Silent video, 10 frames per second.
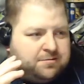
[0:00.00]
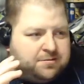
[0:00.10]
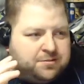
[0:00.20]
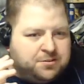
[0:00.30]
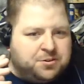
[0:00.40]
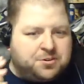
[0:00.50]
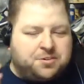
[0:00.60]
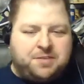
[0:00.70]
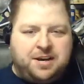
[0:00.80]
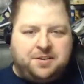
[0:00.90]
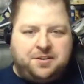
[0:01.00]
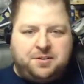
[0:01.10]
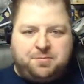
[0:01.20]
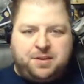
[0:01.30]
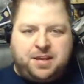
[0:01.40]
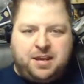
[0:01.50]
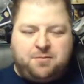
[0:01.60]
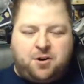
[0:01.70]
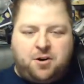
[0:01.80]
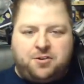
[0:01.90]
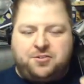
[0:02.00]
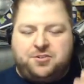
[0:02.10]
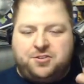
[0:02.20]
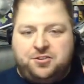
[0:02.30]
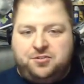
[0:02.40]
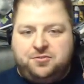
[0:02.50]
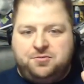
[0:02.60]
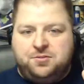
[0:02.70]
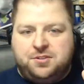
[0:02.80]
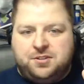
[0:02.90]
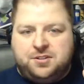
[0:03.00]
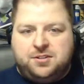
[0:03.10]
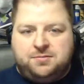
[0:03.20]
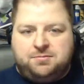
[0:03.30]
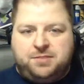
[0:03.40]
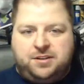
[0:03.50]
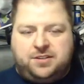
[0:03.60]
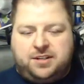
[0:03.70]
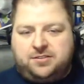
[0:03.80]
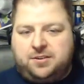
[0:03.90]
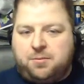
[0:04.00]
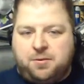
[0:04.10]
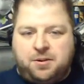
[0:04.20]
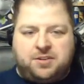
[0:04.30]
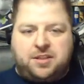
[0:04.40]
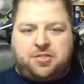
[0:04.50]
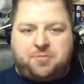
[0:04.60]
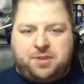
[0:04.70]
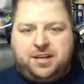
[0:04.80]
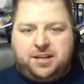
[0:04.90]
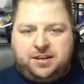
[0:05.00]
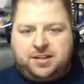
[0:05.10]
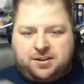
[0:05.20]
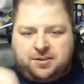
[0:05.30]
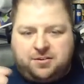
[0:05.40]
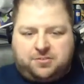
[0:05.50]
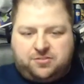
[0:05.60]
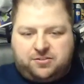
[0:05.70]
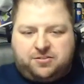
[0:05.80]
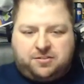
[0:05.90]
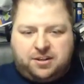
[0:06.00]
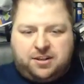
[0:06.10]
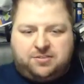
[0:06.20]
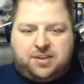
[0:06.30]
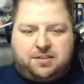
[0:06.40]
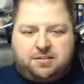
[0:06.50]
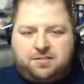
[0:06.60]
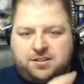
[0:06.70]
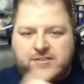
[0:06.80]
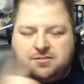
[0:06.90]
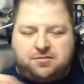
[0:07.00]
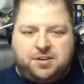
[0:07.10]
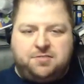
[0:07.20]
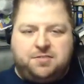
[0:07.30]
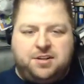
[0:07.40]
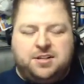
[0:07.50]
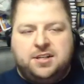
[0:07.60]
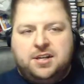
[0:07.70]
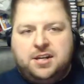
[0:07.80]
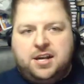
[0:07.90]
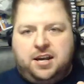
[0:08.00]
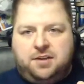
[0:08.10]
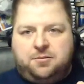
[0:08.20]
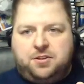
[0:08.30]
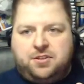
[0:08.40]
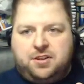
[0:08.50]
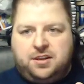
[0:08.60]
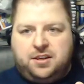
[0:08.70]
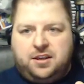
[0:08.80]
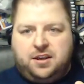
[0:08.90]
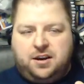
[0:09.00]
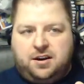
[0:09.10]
look around, it became harder to do because it's like a 3D, like you're in the center of like this 3D arena, and with the